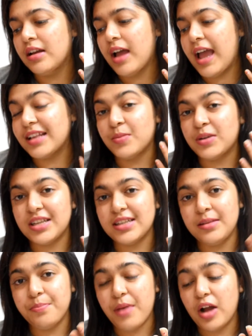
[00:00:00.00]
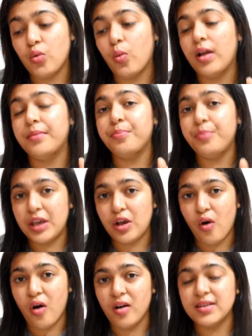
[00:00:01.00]
as much as in part 1,
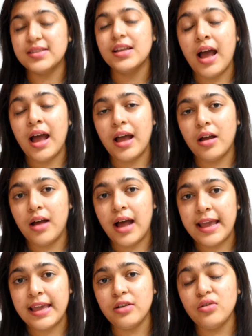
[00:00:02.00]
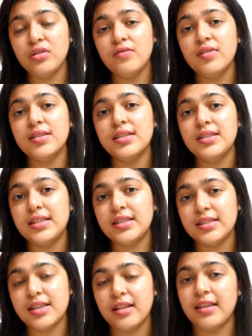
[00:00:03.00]
because high-end
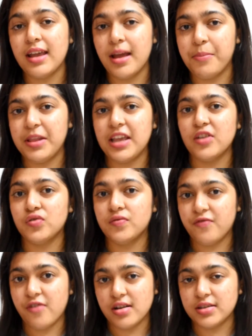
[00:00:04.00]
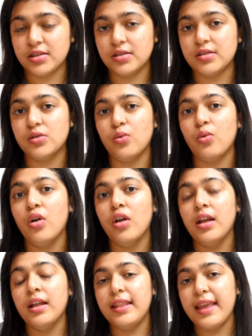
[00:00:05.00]
universities start their application faster, so
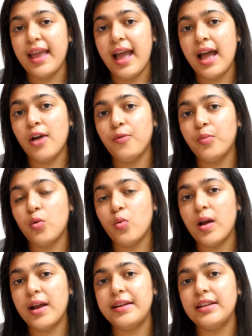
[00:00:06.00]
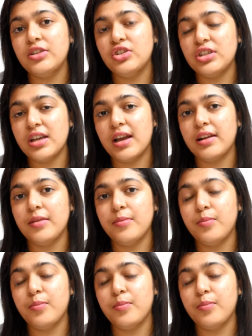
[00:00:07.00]
they have provided GRE